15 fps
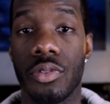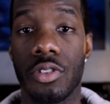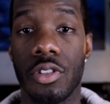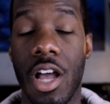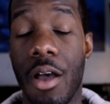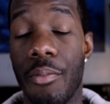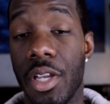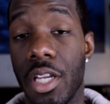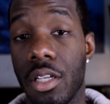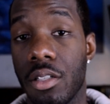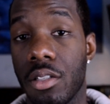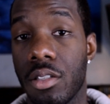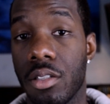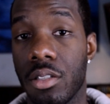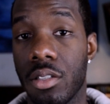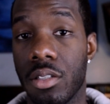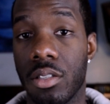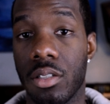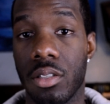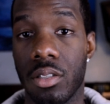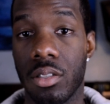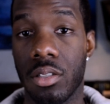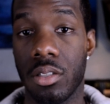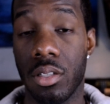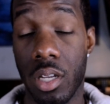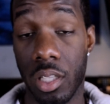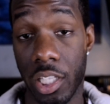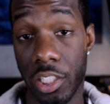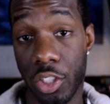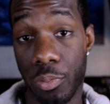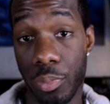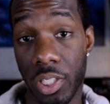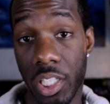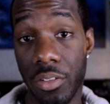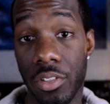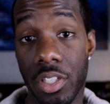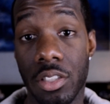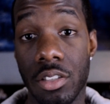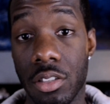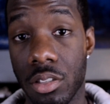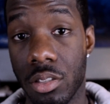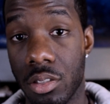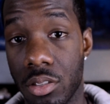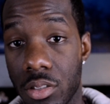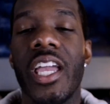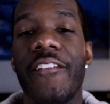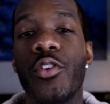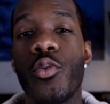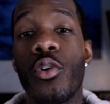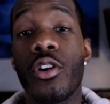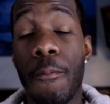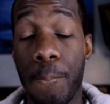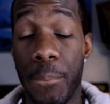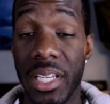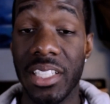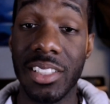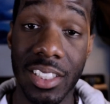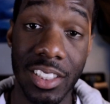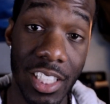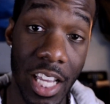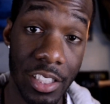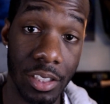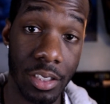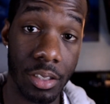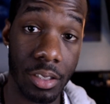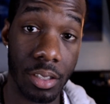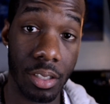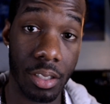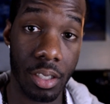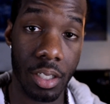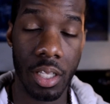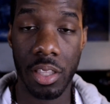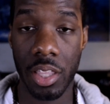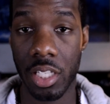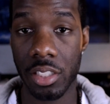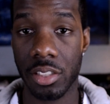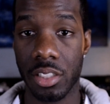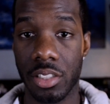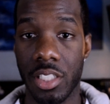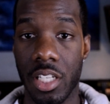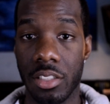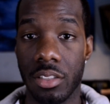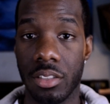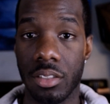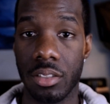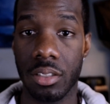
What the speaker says: I mean, unless you believe this. If you want to be success, think success.